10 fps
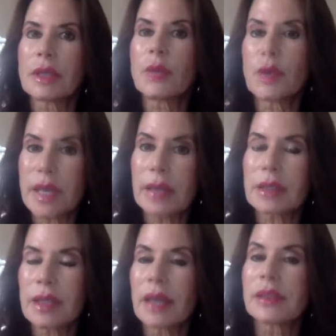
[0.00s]
protect
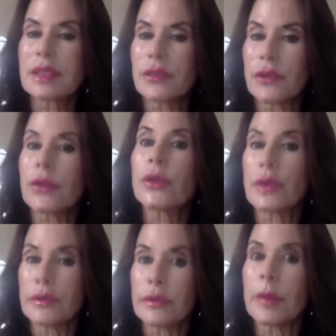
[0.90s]
against further
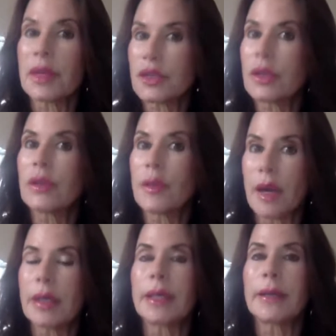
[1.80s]
inflammation in the
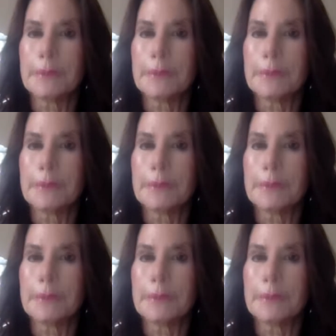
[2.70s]
body.